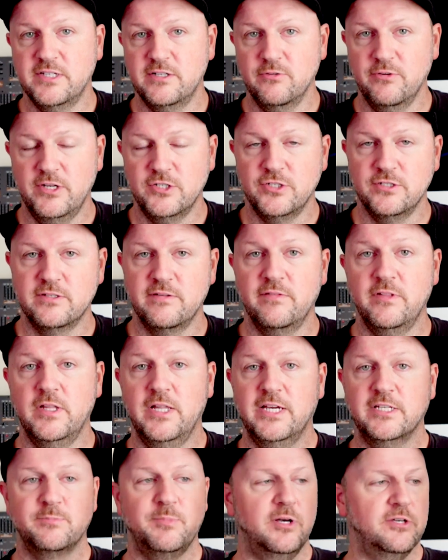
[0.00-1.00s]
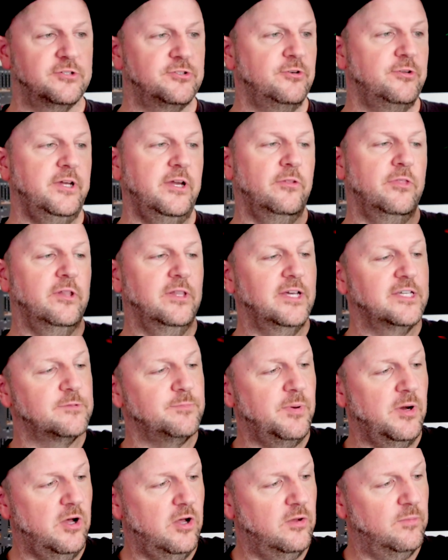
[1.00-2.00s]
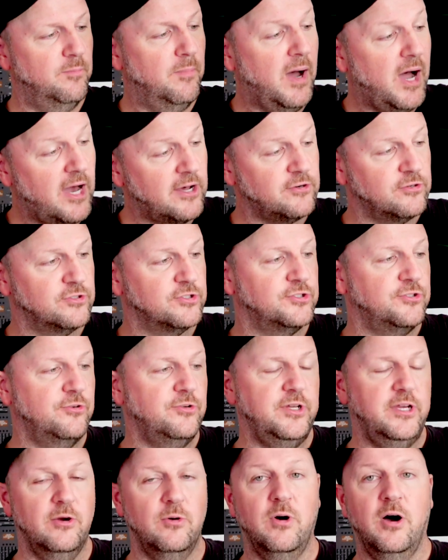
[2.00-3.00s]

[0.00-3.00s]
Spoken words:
iterations of the Les Paul Studio, the Les Paul Modern Studio